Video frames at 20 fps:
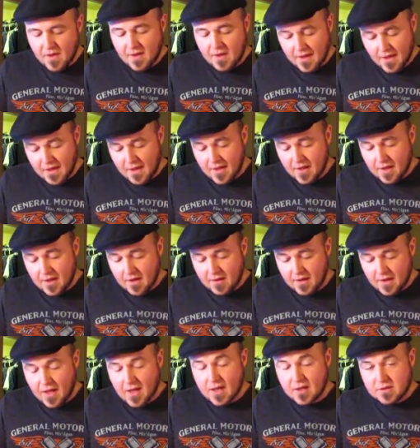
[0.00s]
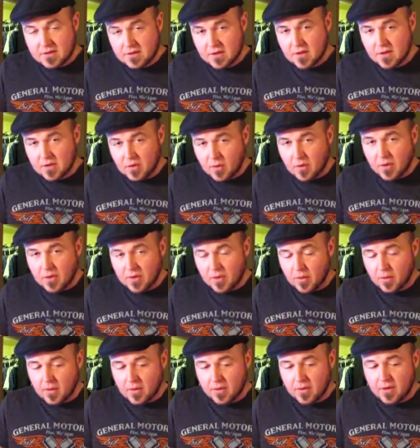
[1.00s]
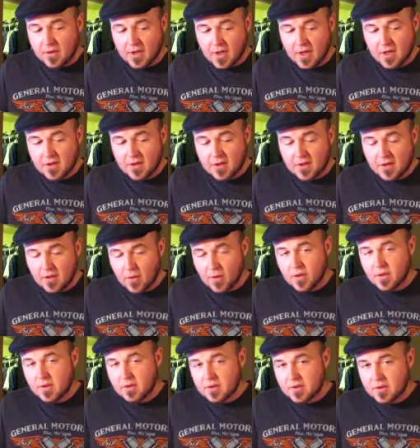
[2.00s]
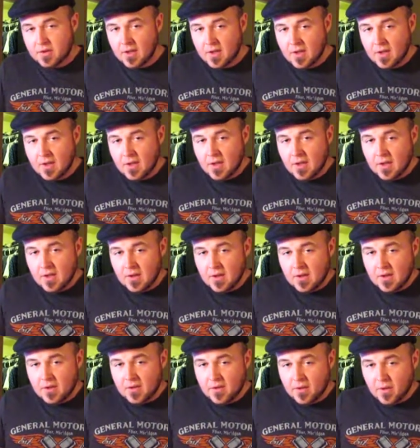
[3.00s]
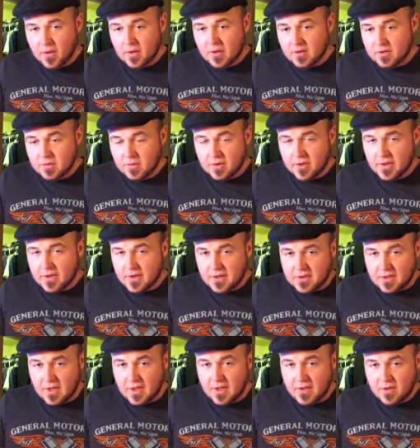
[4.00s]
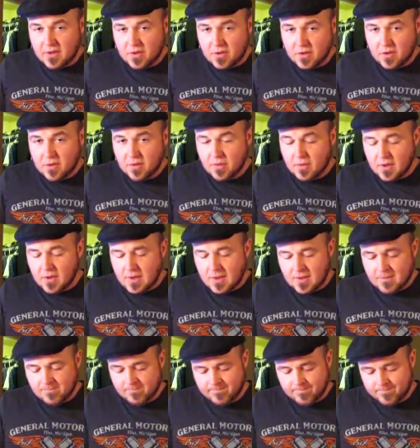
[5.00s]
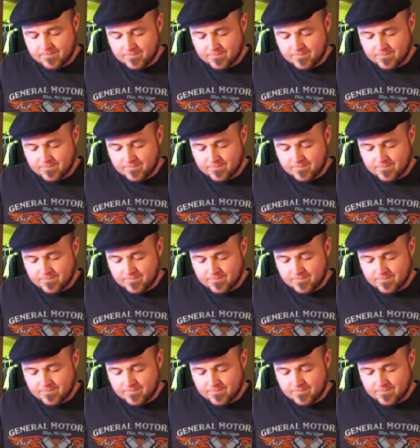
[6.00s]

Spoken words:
anyhow, yeah, it's good to oil your gun, and the oil is really designed to